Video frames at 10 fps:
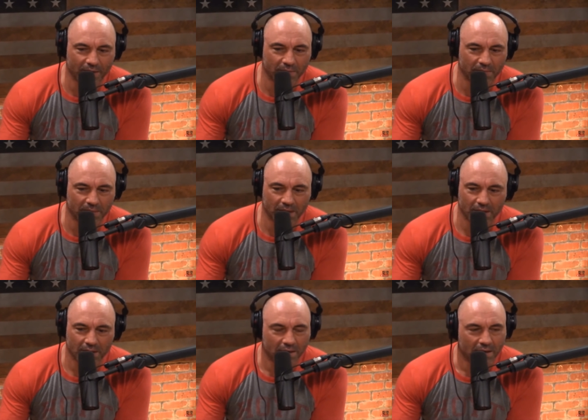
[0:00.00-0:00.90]
with me.
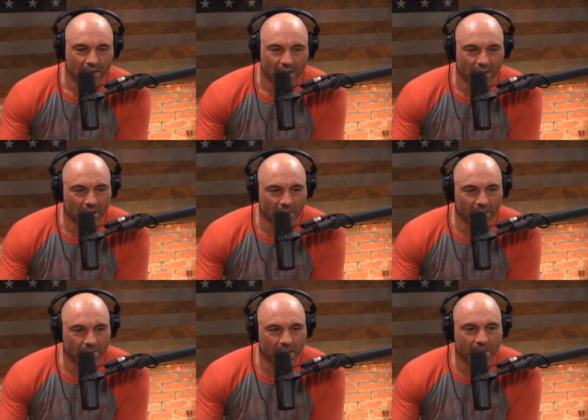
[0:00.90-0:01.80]
I
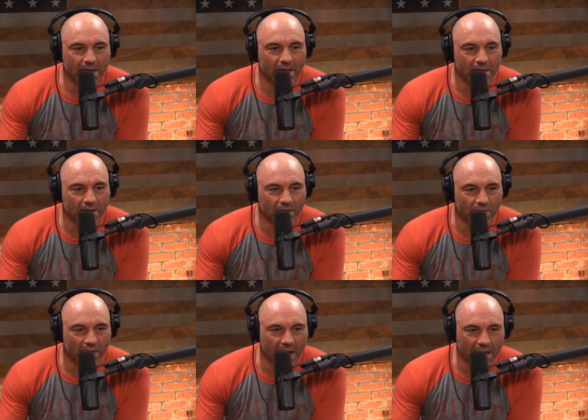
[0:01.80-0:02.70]
mean, maybe I didn't do it
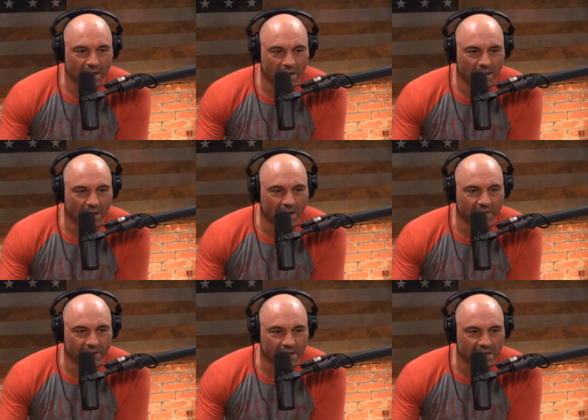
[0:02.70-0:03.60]
right, and I
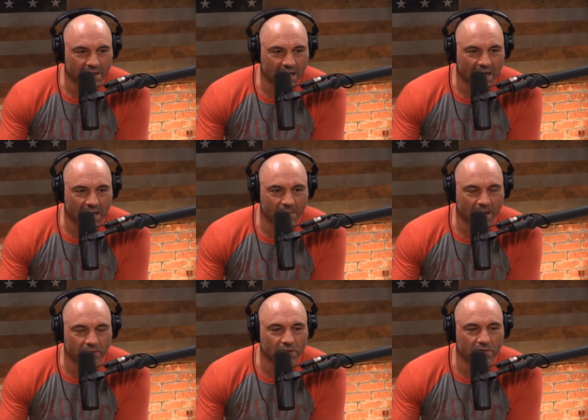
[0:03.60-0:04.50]
never did it again. But I
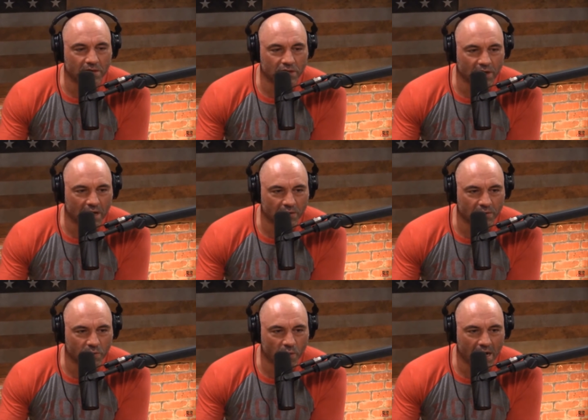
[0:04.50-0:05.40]
was doing it to try to
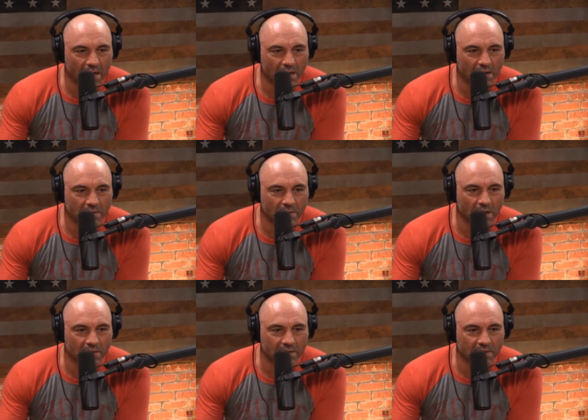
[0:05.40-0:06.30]
lose weight. When
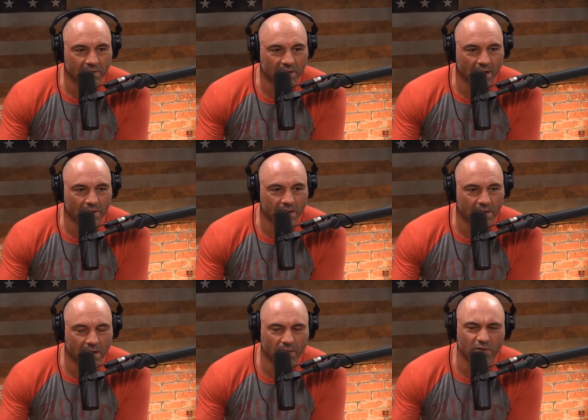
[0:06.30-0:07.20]
I
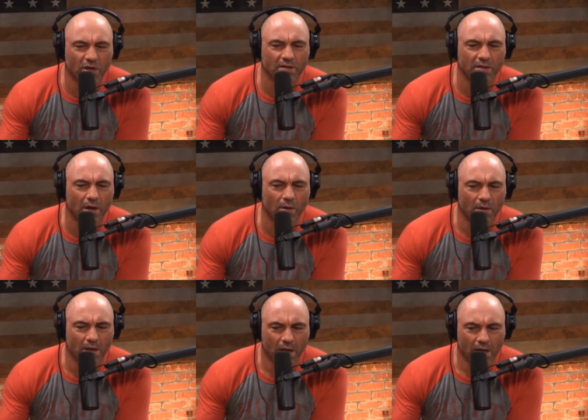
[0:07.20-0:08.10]
was also
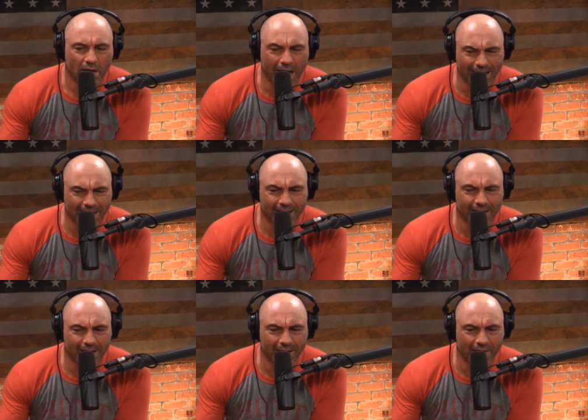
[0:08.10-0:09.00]
not eating
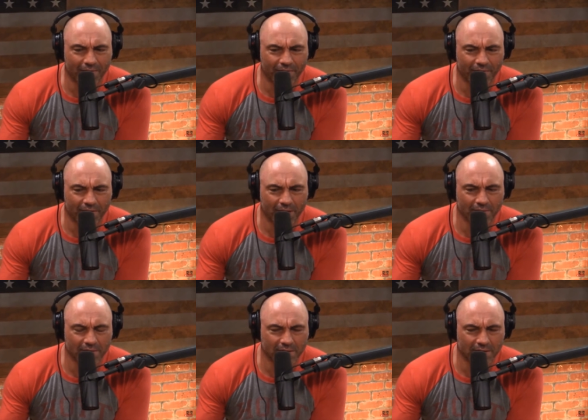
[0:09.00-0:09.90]
enough. There
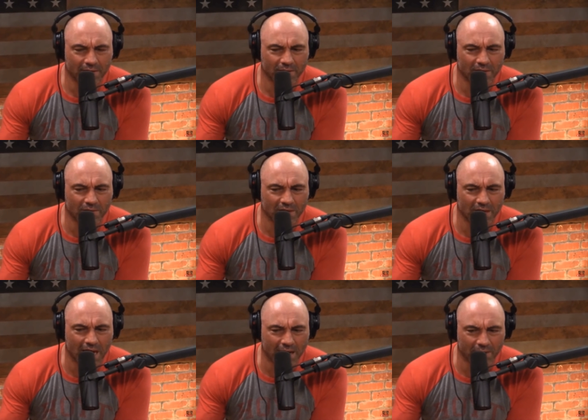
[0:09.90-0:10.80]
was a
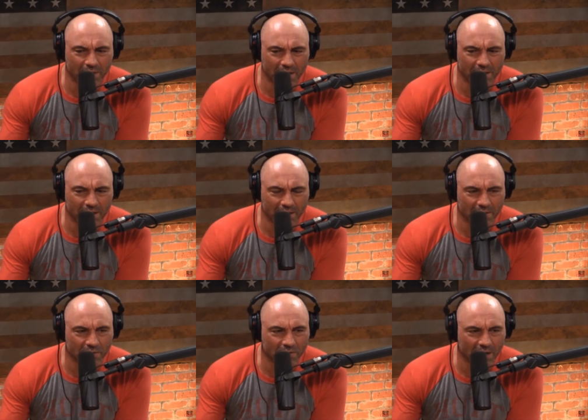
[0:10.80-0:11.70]
lot going on there because
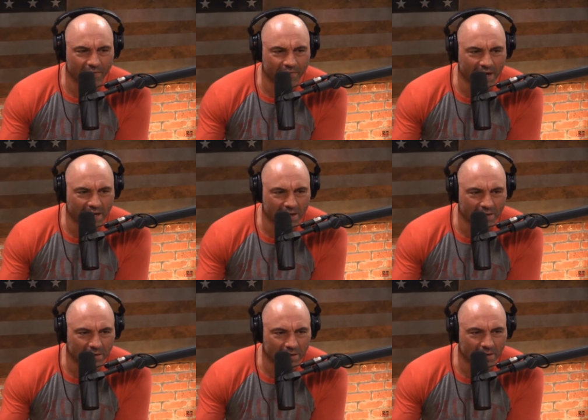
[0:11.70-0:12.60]
I was trying to fight at a
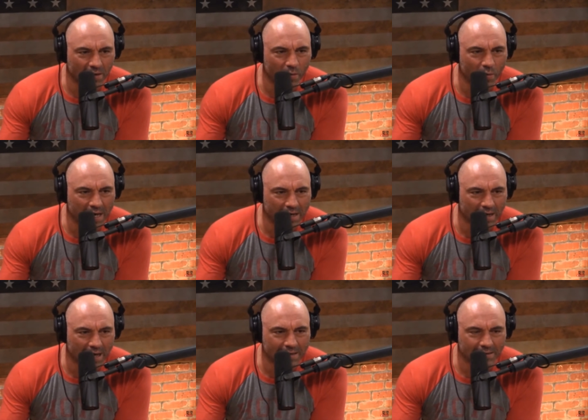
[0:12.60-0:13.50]
low weight class.